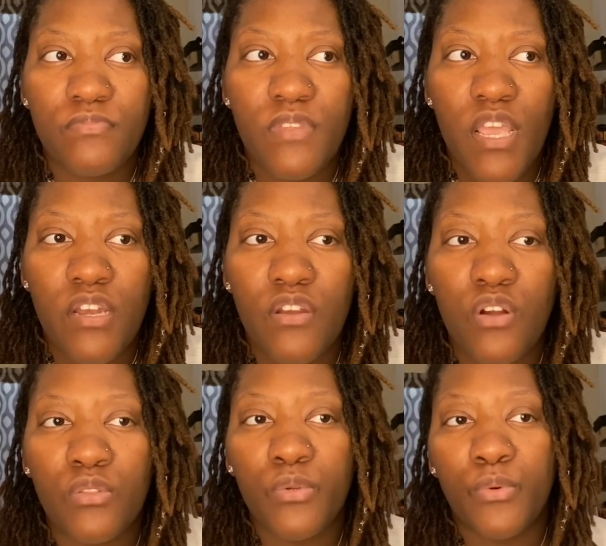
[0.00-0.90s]
and
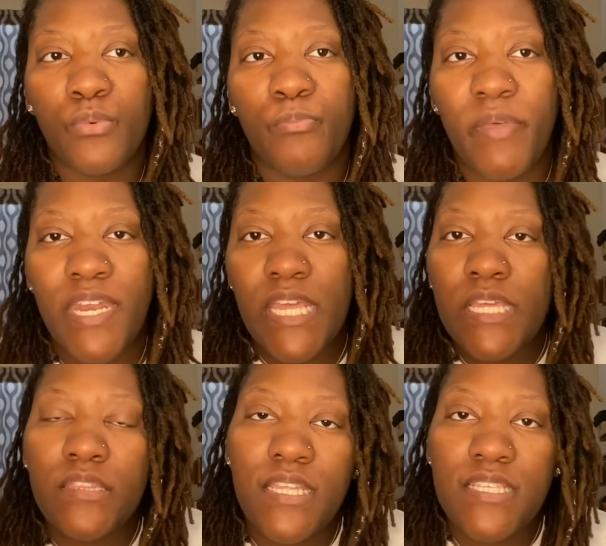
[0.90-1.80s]
her little
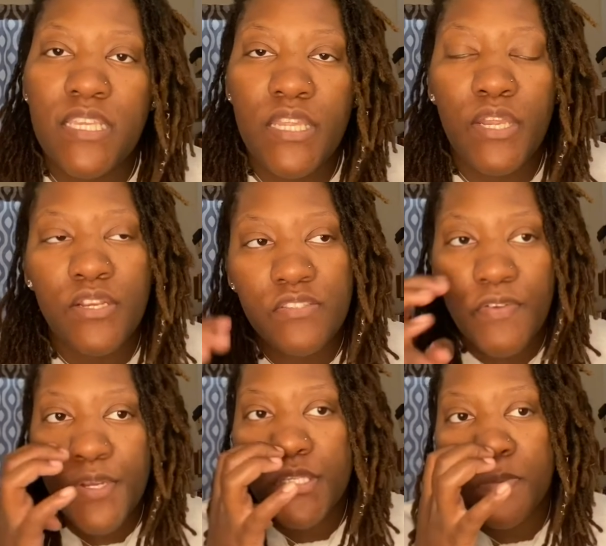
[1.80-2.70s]
bedding that's in there is
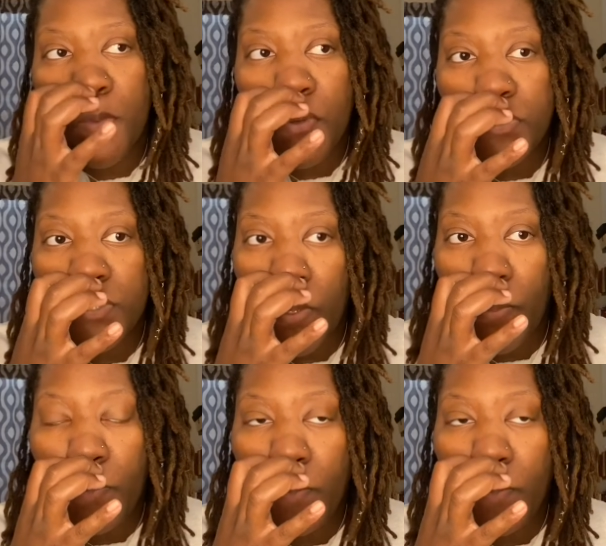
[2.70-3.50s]
very small. So